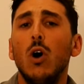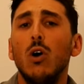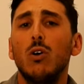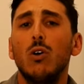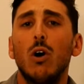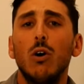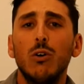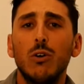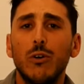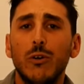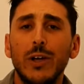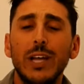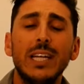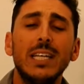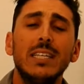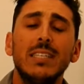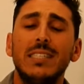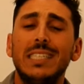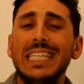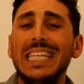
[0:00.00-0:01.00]

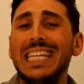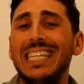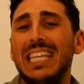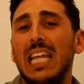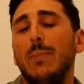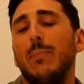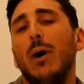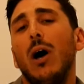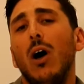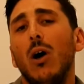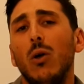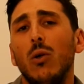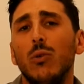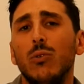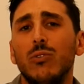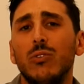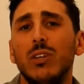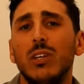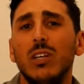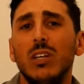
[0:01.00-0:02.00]
concrete, digging deeper
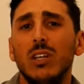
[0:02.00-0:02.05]
holes.